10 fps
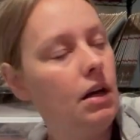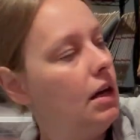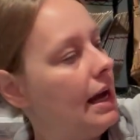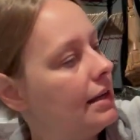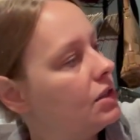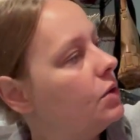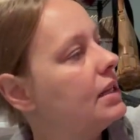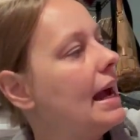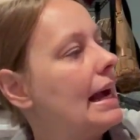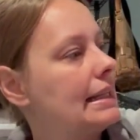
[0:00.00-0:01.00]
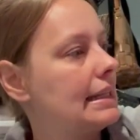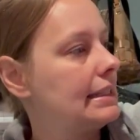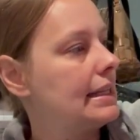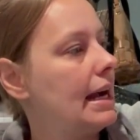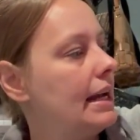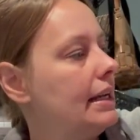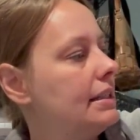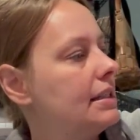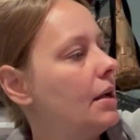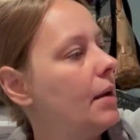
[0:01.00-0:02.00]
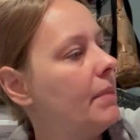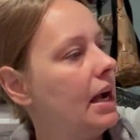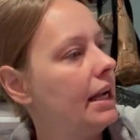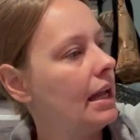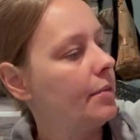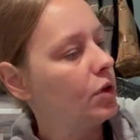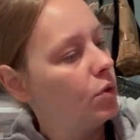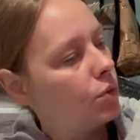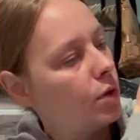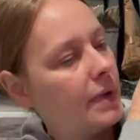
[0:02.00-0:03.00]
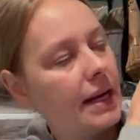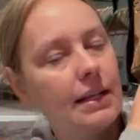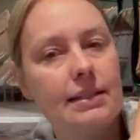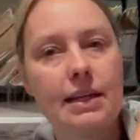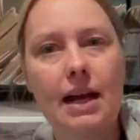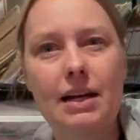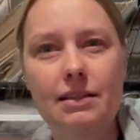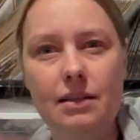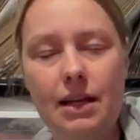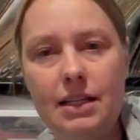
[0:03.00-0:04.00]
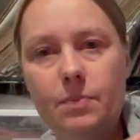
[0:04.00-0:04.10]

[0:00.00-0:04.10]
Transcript: has no tags inside. It's My Chemical Romance. It has a nice